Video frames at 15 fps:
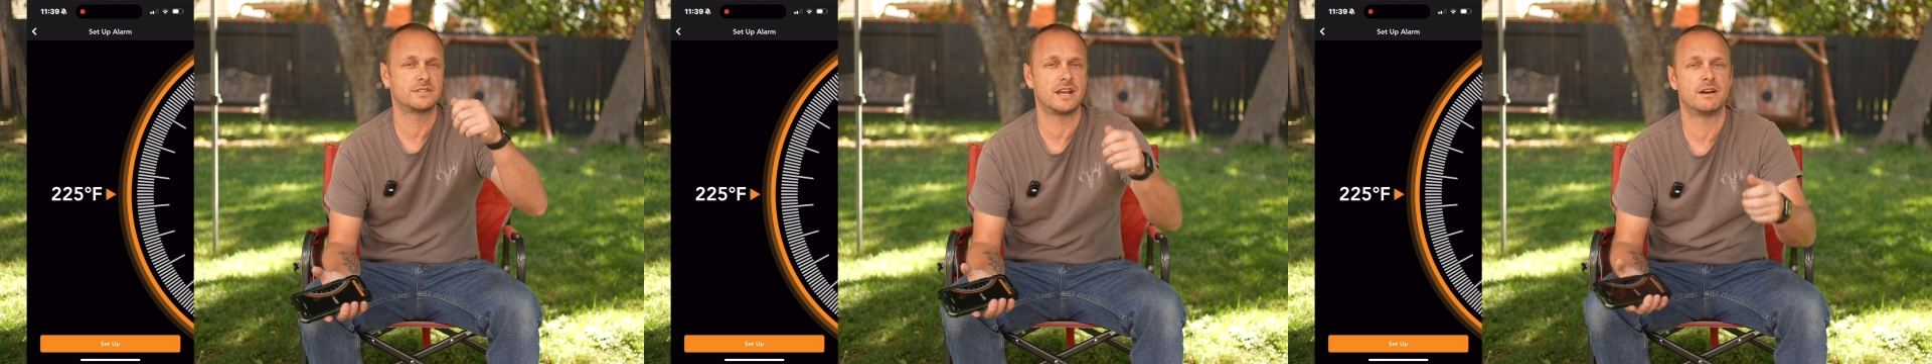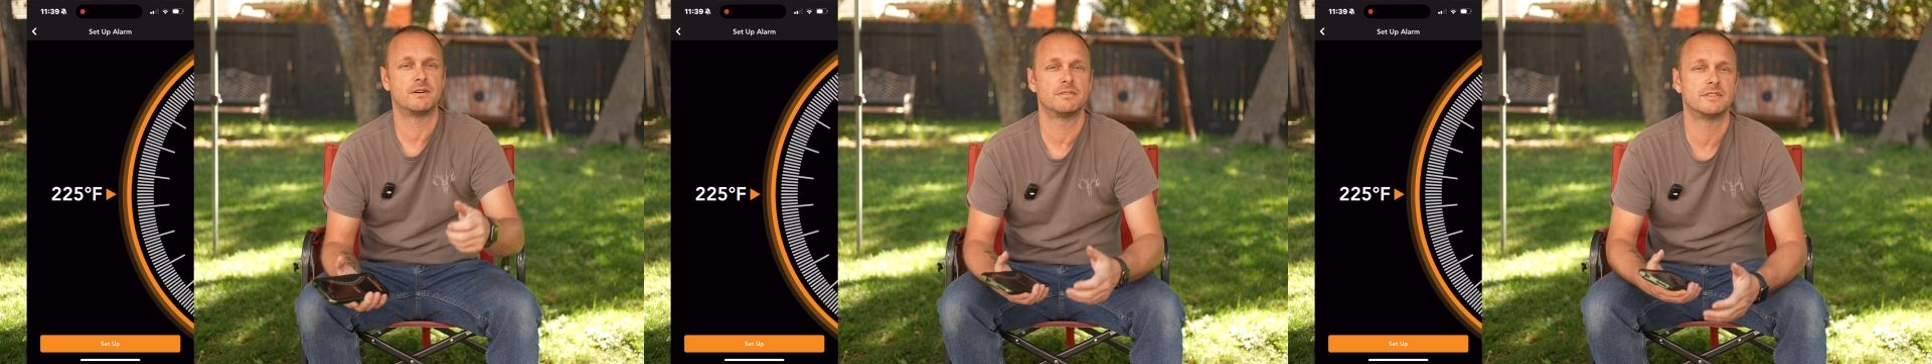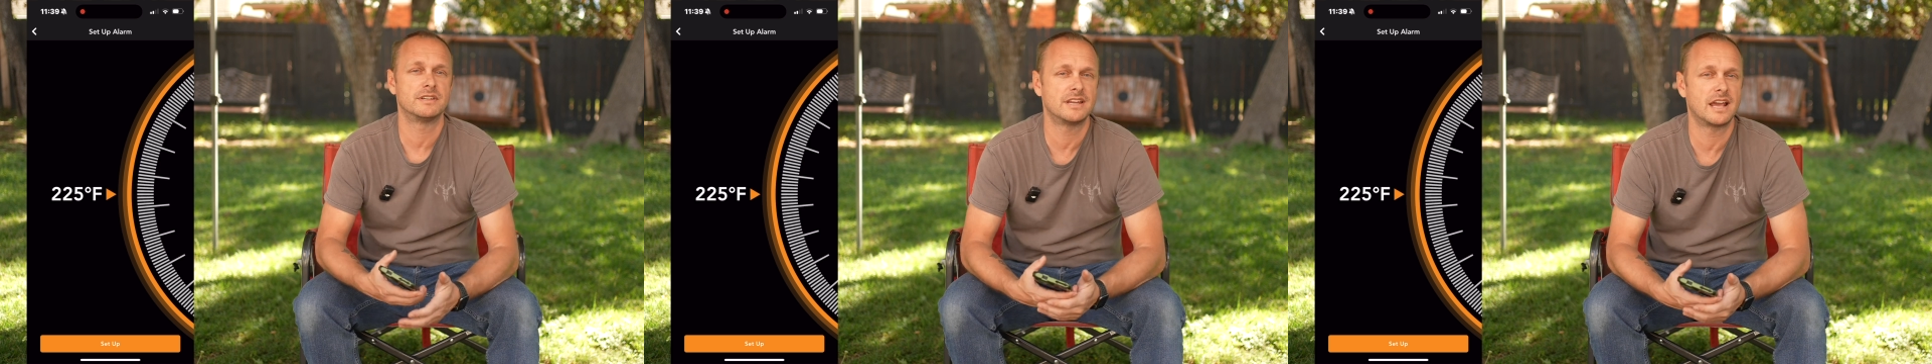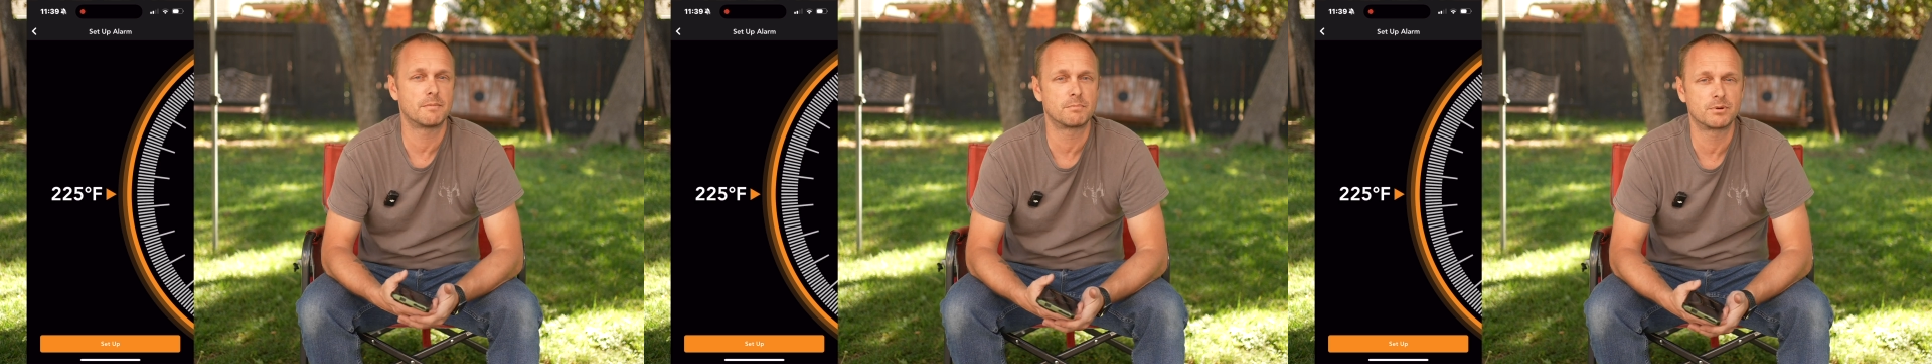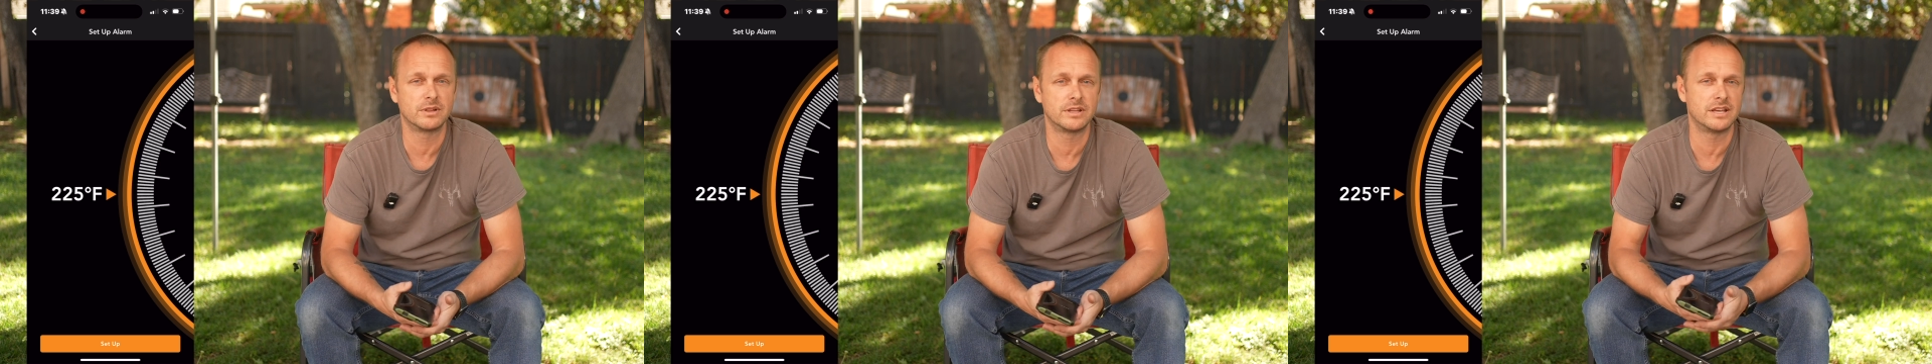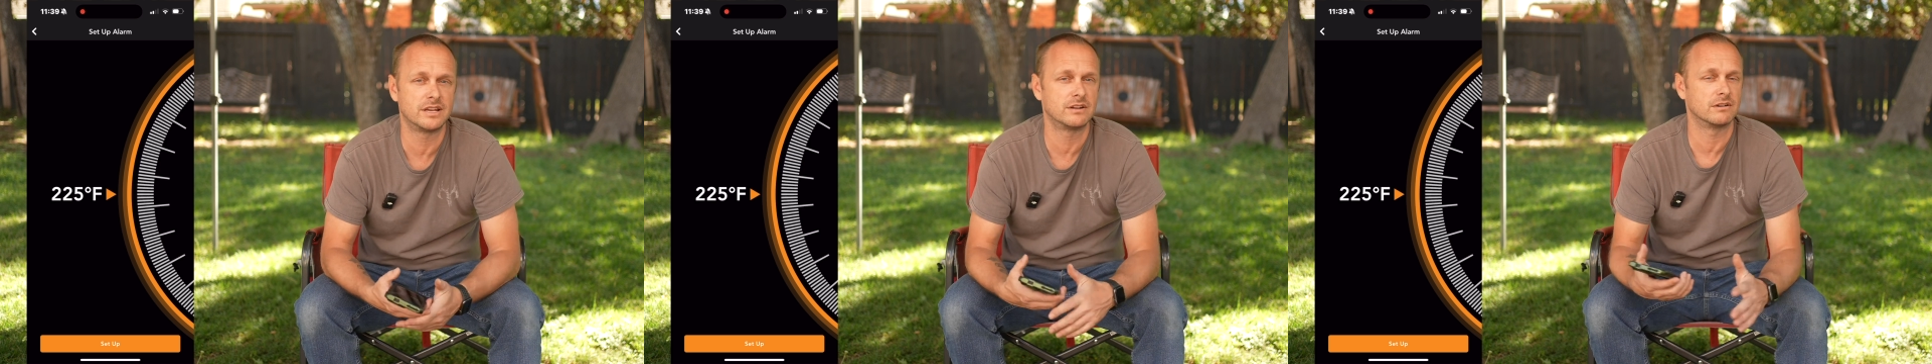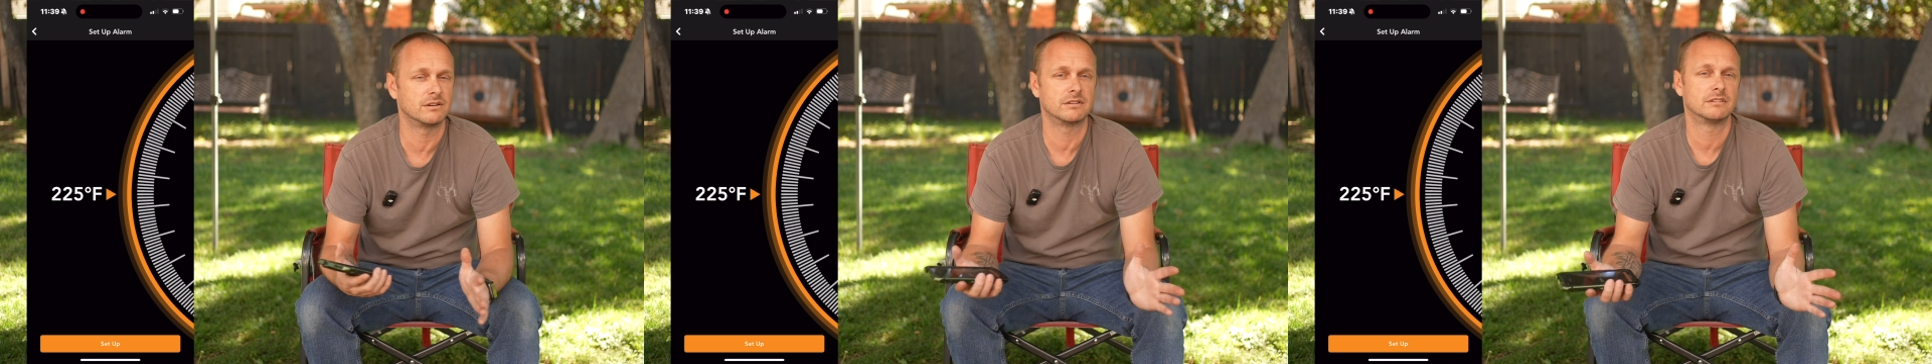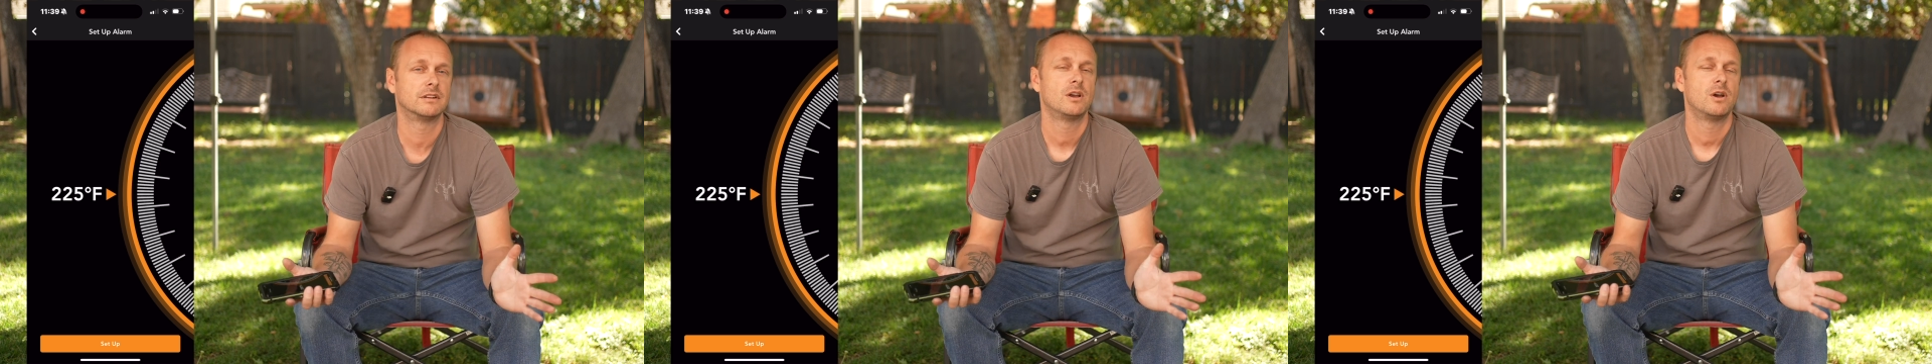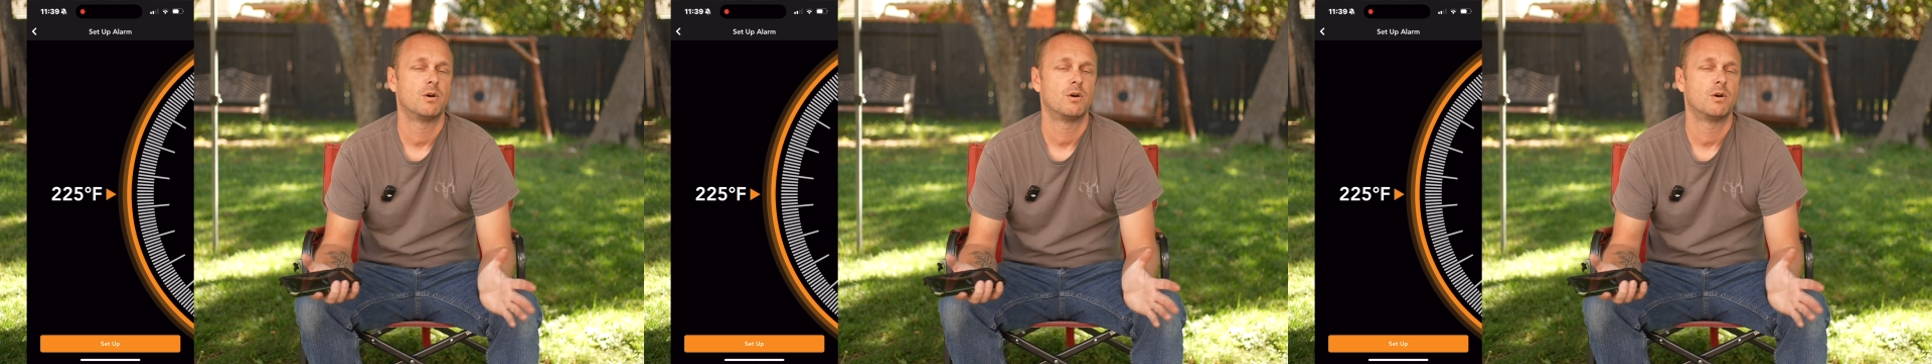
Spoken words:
down the damper lid or